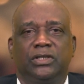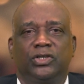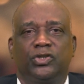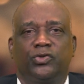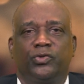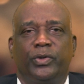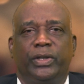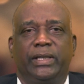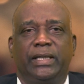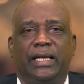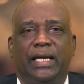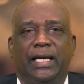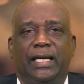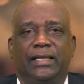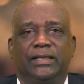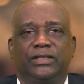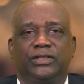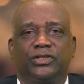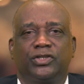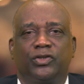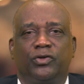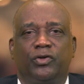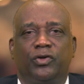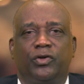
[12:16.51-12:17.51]
to
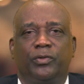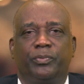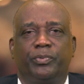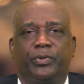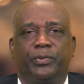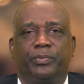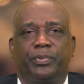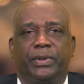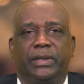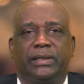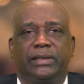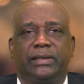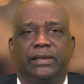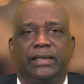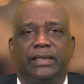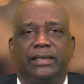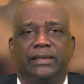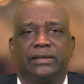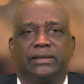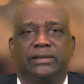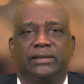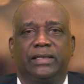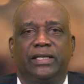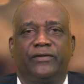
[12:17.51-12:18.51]
enhance our
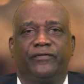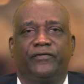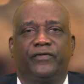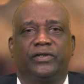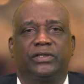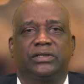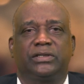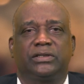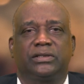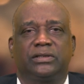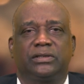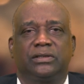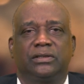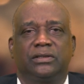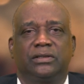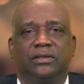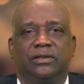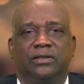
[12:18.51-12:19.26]
preparedness efforts